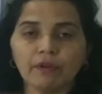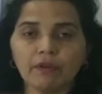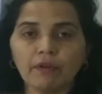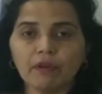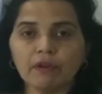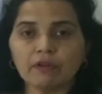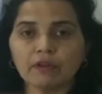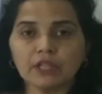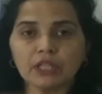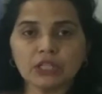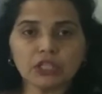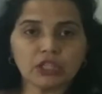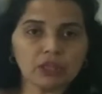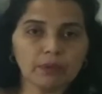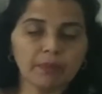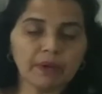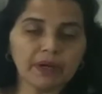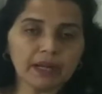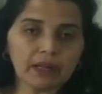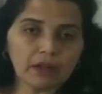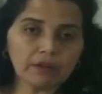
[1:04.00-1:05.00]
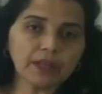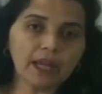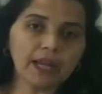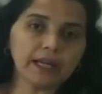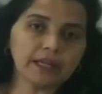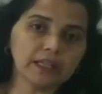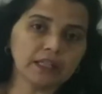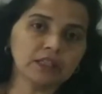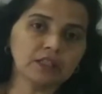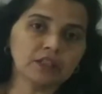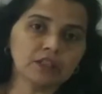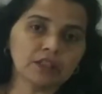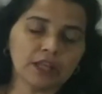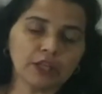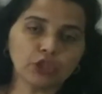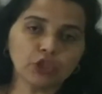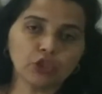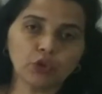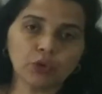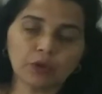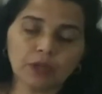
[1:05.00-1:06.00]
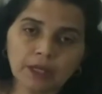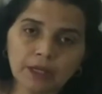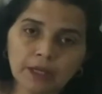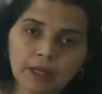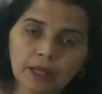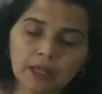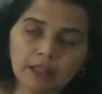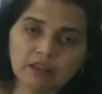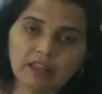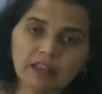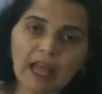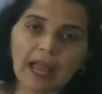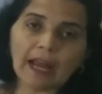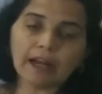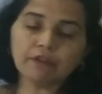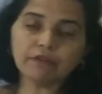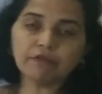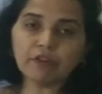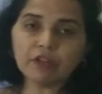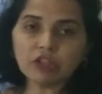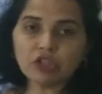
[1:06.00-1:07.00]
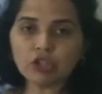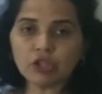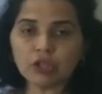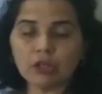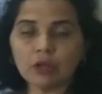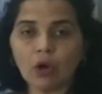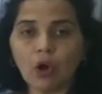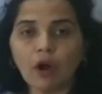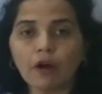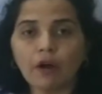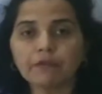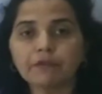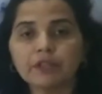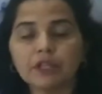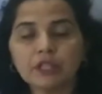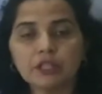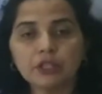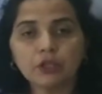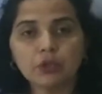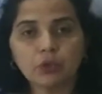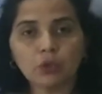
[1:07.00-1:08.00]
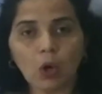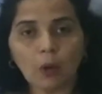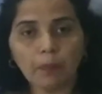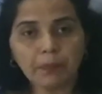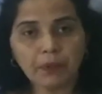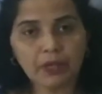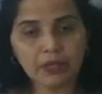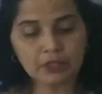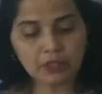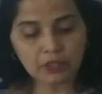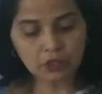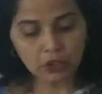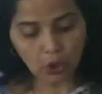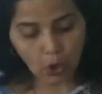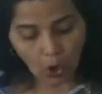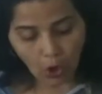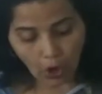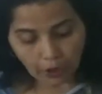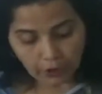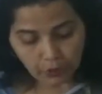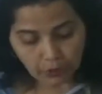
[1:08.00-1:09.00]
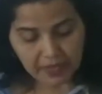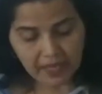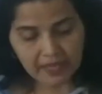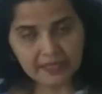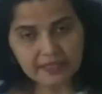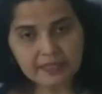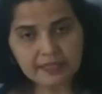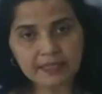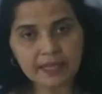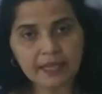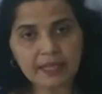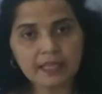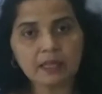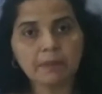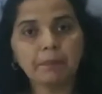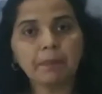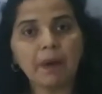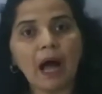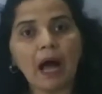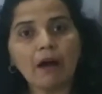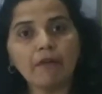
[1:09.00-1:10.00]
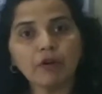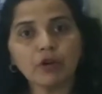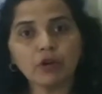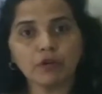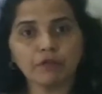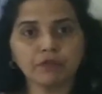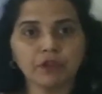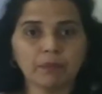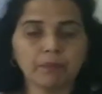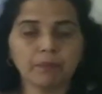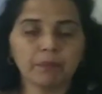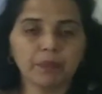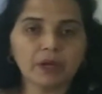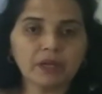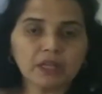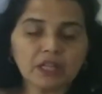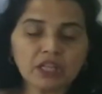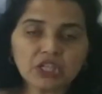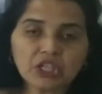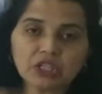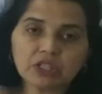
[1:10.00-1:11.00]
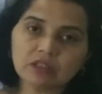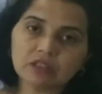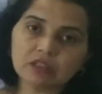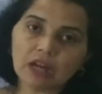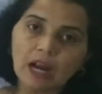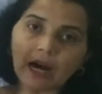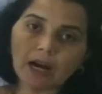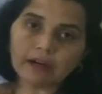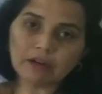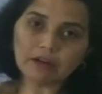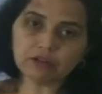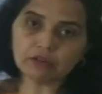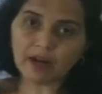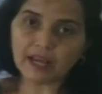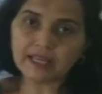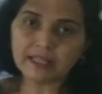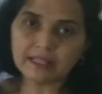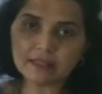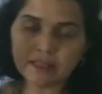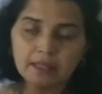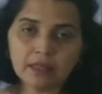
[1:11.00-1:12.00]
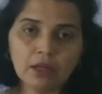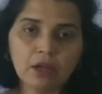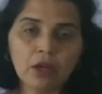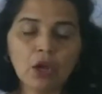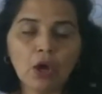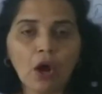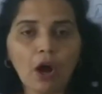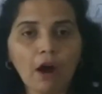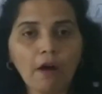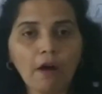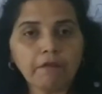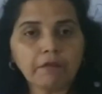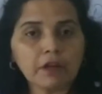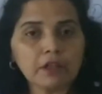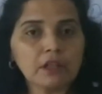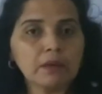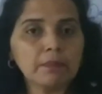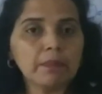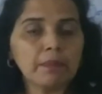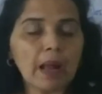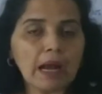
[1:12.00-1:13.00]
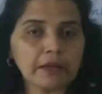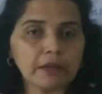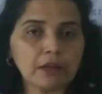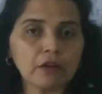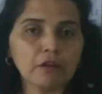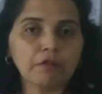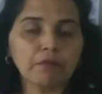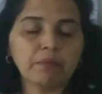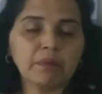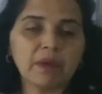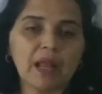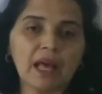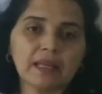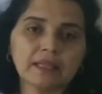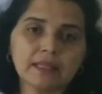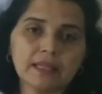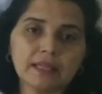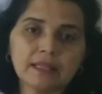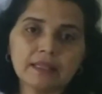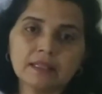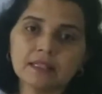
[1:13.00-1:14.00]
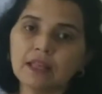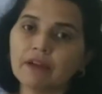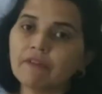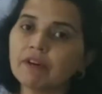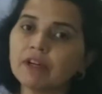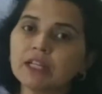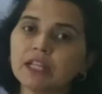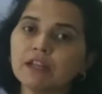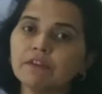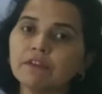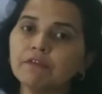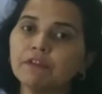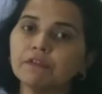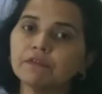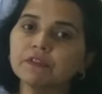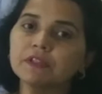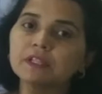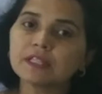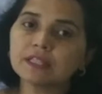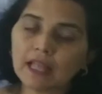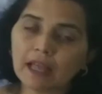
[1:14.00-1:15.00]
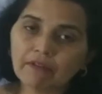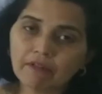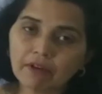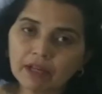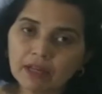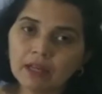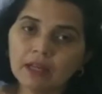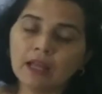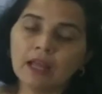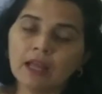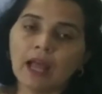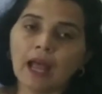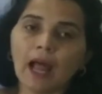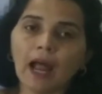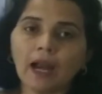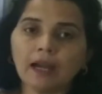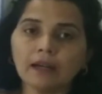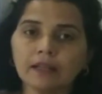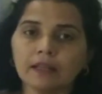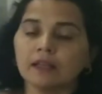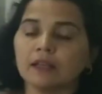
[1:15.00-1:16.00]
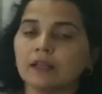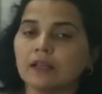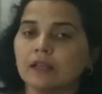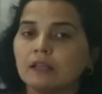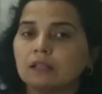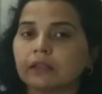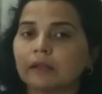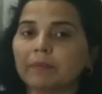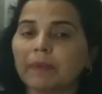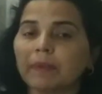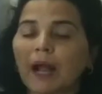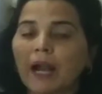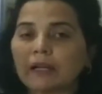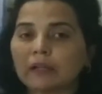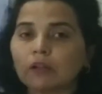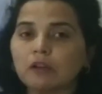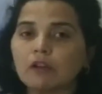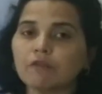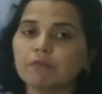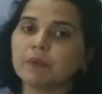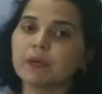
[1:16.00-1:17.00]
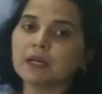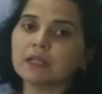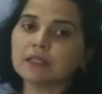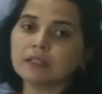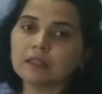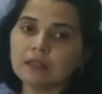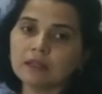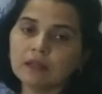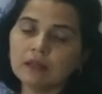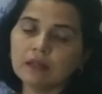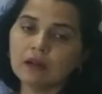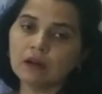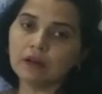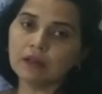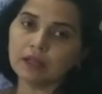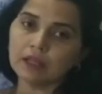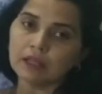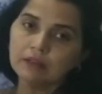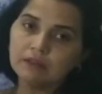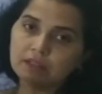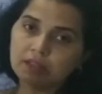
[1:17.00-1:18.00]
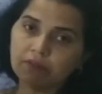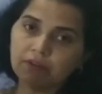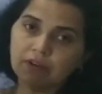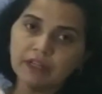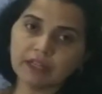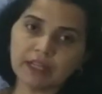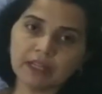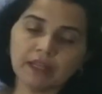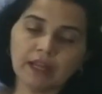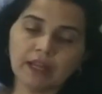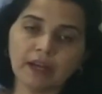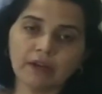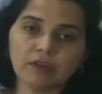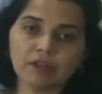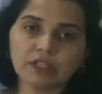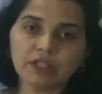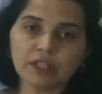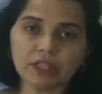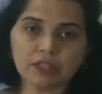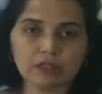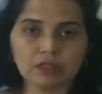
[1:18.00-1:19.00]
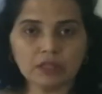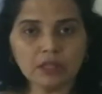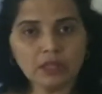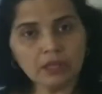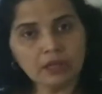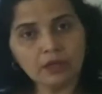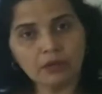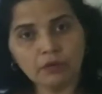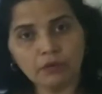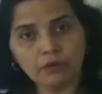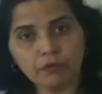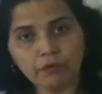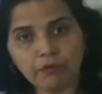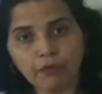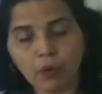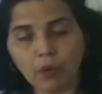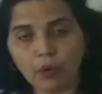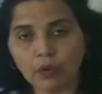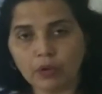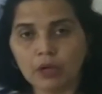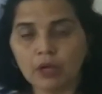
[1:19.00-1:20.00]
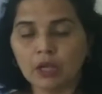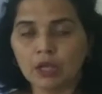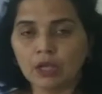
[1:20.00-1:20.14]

will reach the middle of the 18th century, the adventure of these Europeans, or you can say the power of the British, start rising after the Battle of Plassey in 1757 and in the Battle of Buxar in 1764.